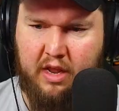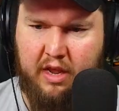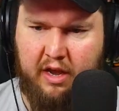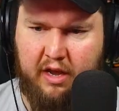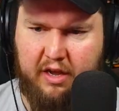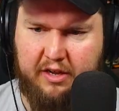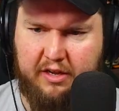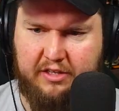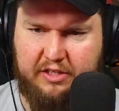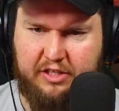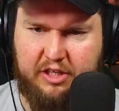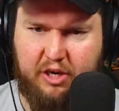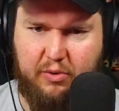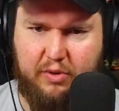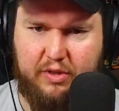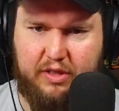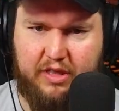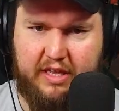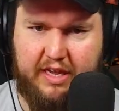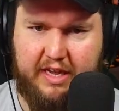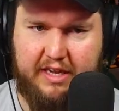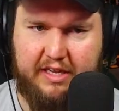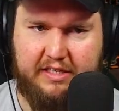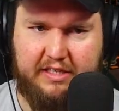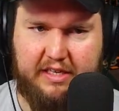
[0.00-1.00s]
Let's go with
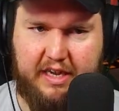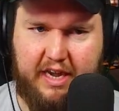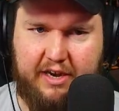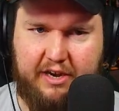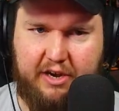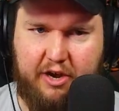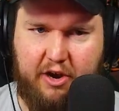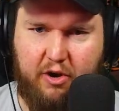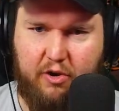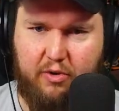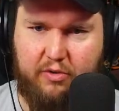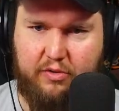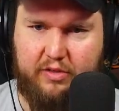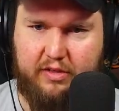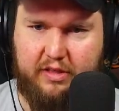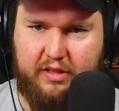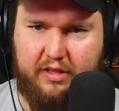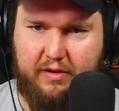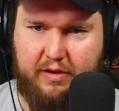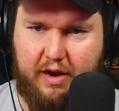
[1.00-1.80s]
this. I know